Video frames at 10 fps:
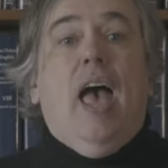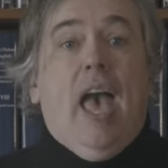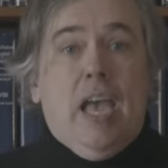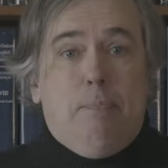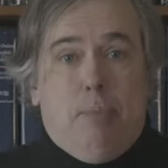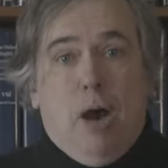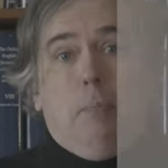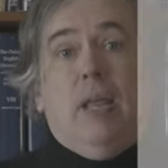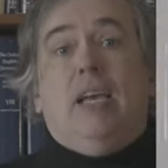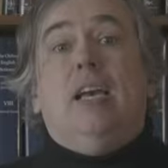a
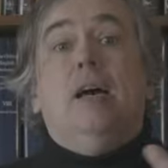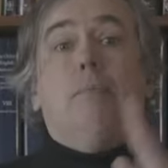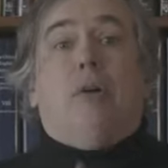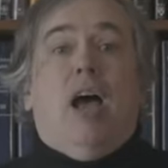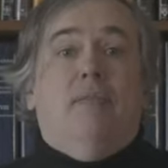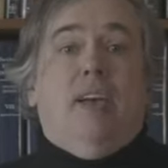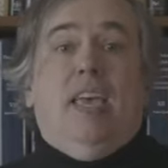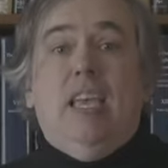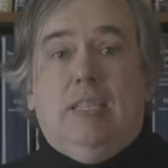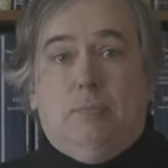public-private
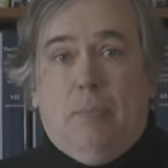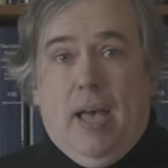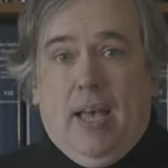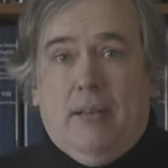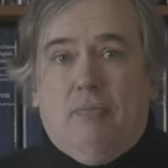key pair.